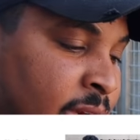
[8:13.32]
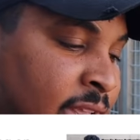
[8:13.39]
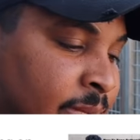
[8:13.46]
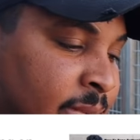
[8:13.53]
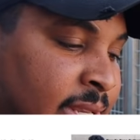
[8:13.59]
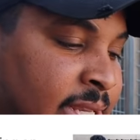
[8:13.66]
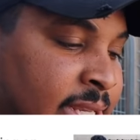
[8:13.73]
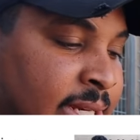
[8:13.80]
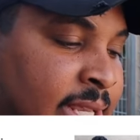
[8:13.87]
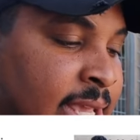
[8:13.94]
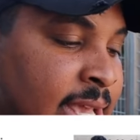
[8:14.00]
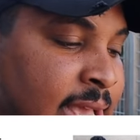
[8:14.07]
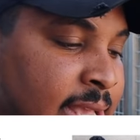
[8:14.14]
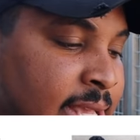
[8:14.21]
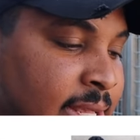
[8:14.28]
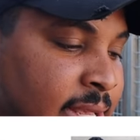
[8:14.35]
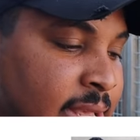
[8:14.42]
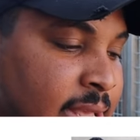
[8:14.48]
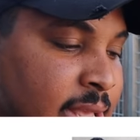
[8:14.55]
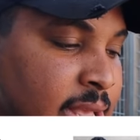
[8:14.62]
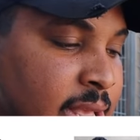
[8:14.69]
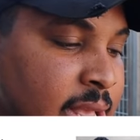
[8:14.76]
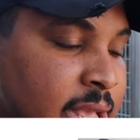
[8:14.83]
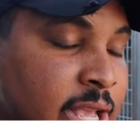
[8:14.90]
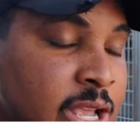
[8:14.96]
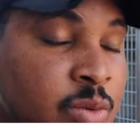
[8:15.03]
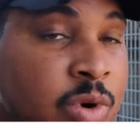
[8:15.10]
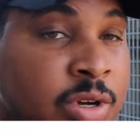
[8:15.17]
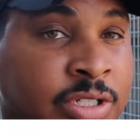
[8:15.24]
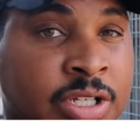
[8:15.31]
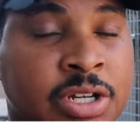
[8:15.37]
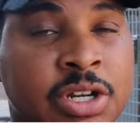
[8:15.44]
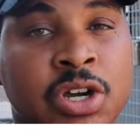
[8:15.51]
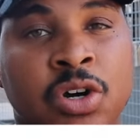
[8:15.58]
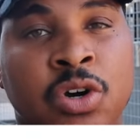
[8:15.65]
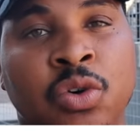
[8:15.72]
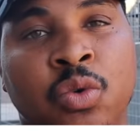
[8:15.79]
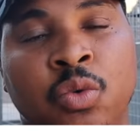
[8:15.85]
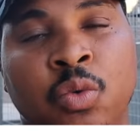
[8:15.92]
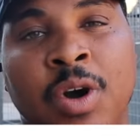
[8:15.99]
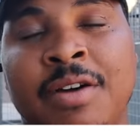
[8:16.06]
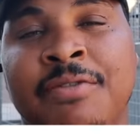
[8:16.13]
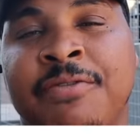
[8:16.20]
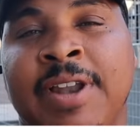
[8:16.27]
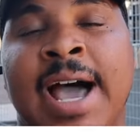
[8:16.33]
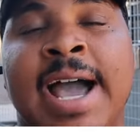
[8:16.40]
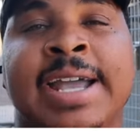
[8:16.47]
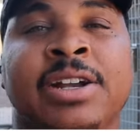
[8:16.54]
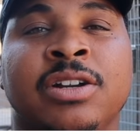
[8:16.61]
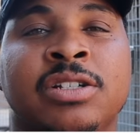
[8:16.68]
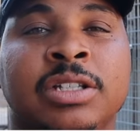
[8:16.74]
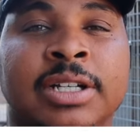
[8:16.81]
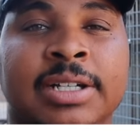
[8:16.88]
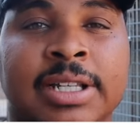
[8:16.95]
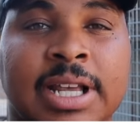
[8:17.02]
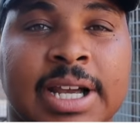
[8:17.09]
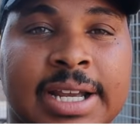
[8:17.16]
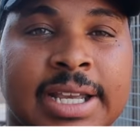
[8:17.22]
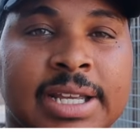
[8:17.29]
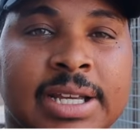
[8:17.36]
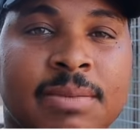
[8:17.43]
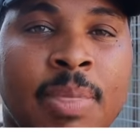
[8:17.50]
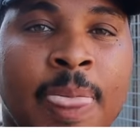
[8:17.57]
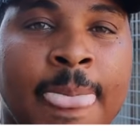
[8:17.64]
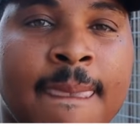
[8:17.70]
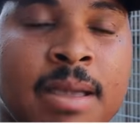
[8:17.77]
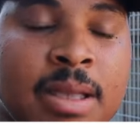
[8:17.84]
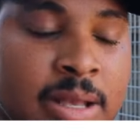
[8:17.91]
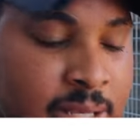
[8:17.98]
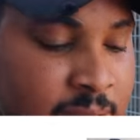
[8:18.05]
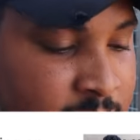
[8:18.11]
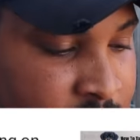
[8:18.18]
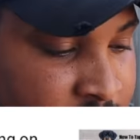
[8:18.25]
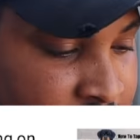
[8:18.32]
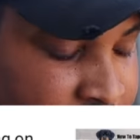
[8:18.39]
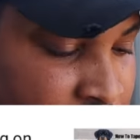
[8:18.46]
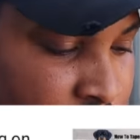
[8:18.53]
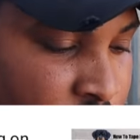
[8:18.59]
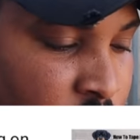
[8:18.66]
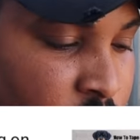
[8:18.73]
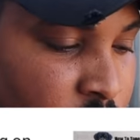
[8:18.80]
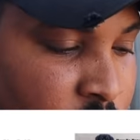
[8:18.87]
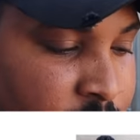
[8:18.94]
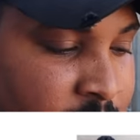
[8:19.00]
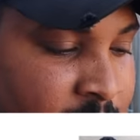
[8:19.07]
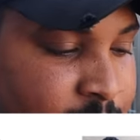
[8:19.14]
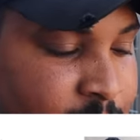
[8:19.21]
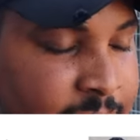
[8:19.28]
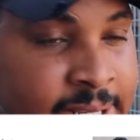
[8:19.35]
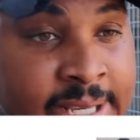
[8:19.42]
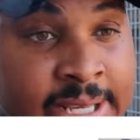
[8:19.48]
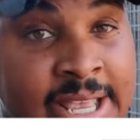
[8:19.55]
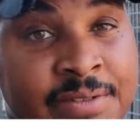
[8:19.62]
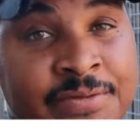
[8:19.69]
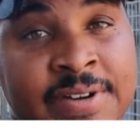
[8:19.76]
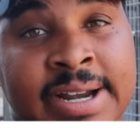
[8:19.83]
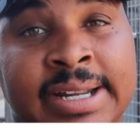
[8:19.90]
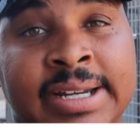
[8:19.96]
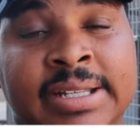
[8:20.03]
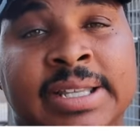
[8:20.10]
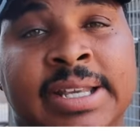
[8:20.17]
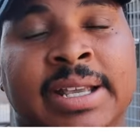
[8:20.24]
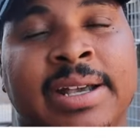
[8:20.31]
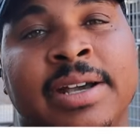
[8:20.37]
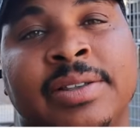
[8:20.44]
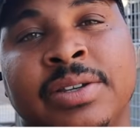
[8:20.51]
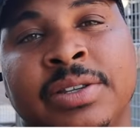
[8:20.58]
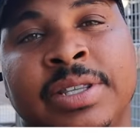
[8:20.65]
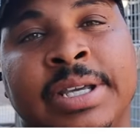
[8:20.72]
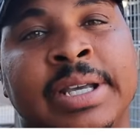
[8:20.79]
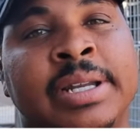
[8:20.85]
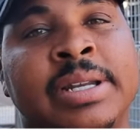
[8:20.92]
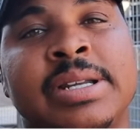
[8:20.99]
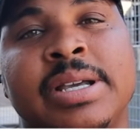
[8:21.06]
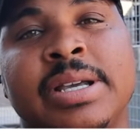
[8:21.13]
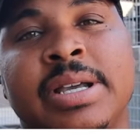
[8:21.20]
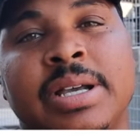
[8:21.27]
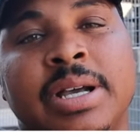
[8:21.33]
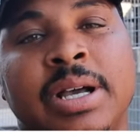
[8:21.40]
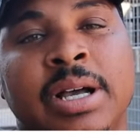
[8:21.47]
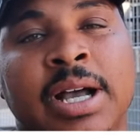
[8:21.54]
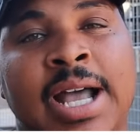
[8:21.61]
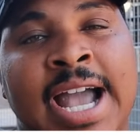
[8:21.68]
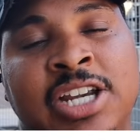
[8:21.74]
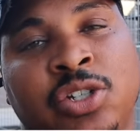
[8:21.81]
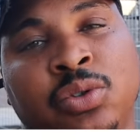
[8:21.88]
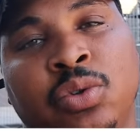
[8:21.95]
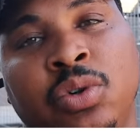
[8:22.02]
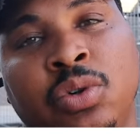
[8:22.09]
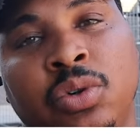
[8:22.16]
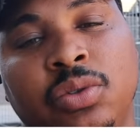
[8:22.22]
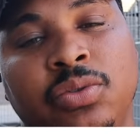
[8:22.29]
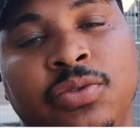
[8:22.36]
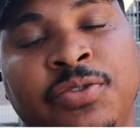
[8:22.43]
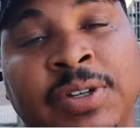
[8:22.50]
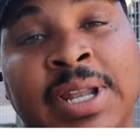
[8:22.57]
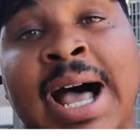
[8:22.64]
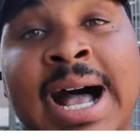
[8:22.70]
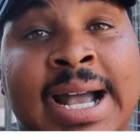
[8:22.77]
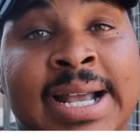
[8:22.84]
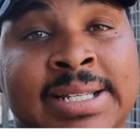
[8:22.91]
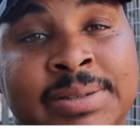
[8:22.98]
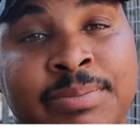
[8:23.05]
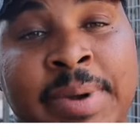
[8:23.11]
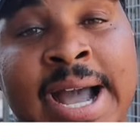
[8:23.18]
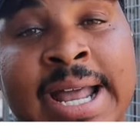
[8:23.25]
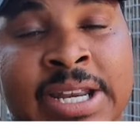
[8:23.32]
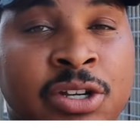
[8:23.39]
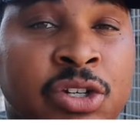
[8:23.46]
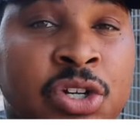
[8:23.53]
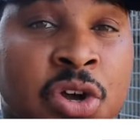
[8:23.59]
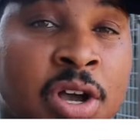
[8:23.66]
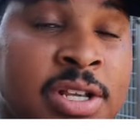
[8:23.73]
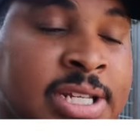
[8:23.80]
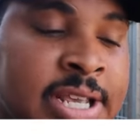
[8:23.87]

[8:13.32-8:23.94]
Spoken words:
named Ian K. He wants to know what fly ears look like. He says he looked at them, but he can't find anything other than actual flies biting on dogs'